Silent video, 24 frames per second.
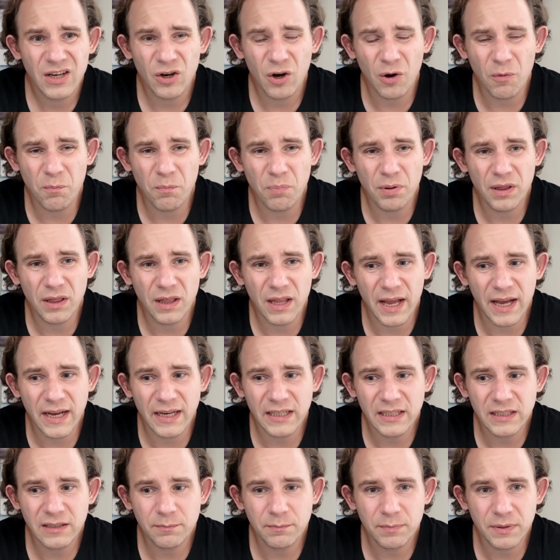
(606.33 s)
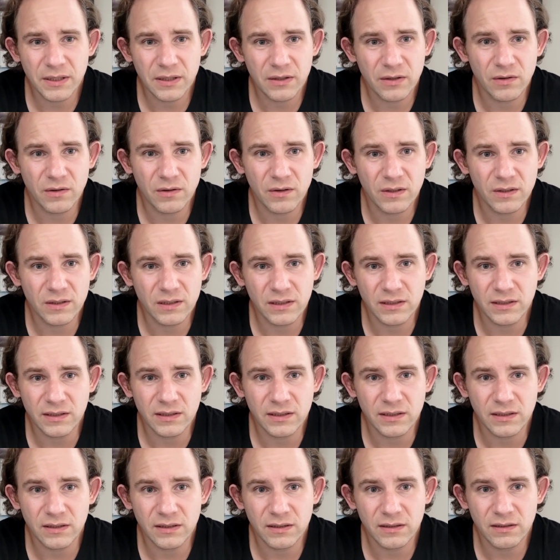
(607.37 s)
complaint, because
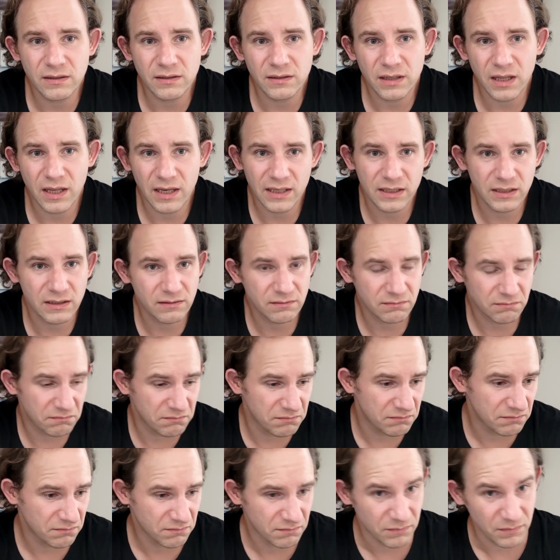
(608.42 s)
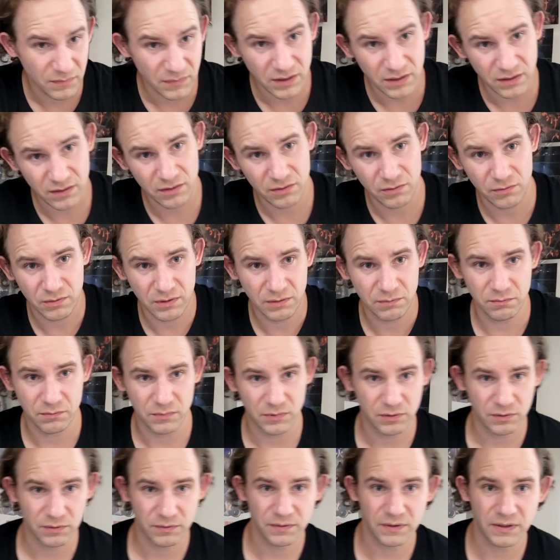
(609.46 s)
it's a like mystery
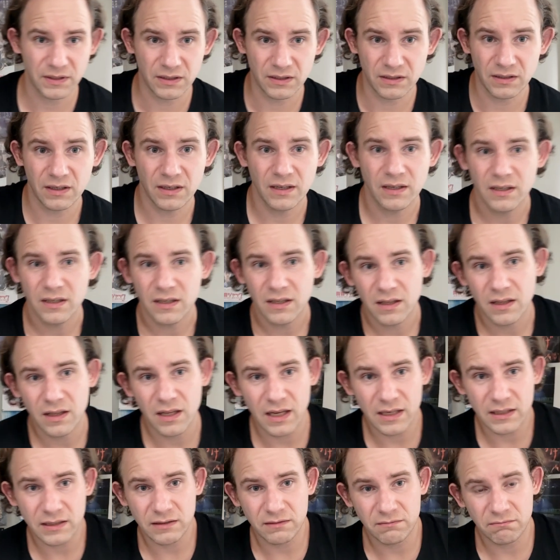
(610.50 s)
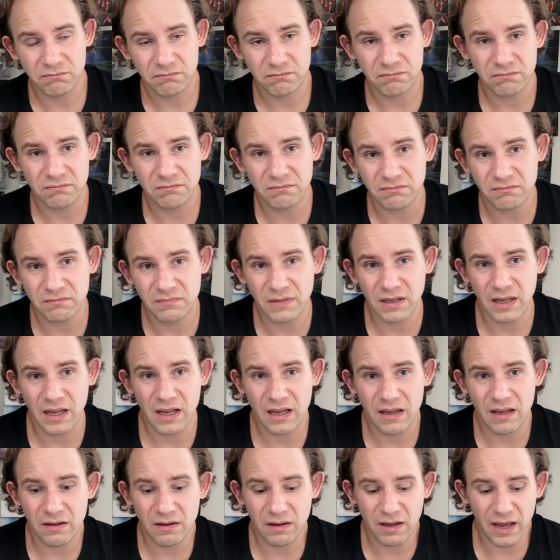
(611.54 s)
movie, like
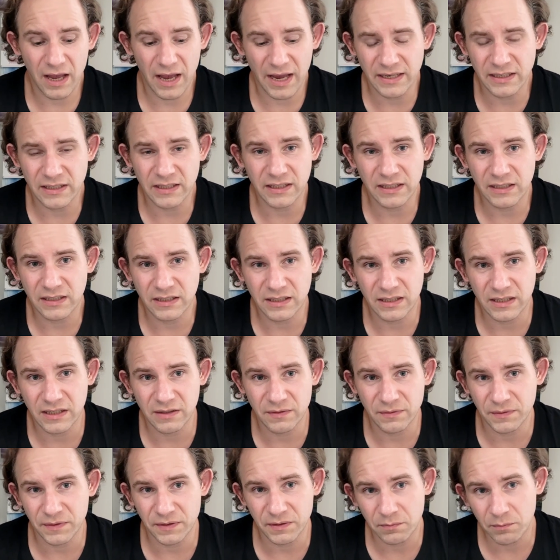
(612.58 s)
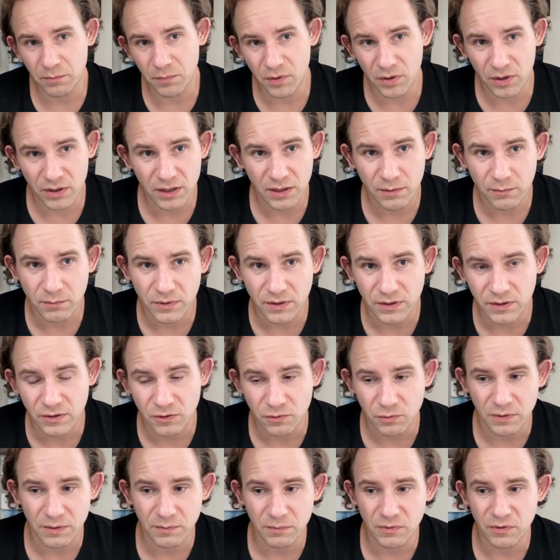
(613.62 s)
any given murder
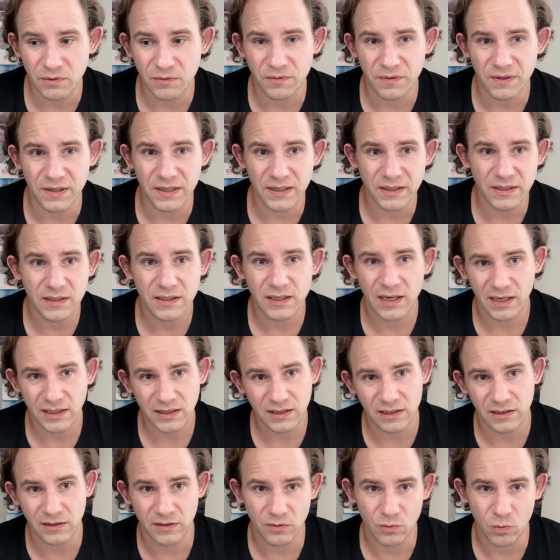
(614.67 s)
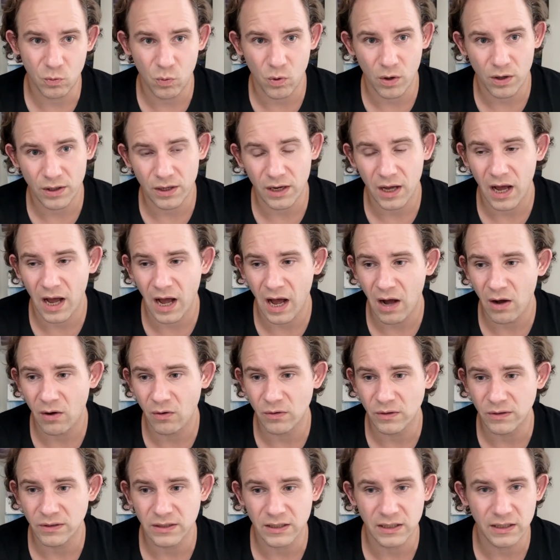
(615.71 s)
mystery movie is set in one
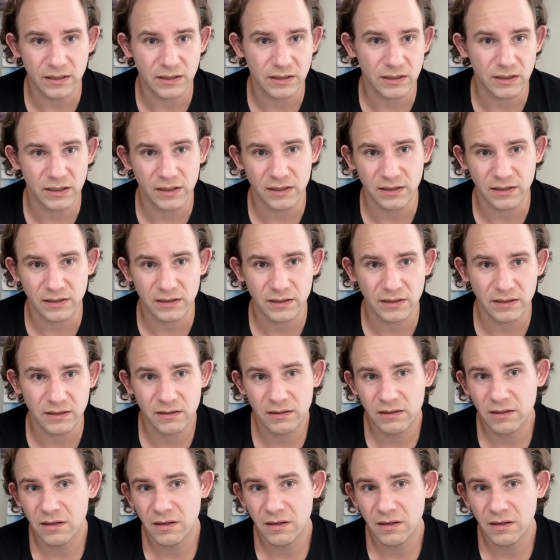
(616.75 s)
house, and just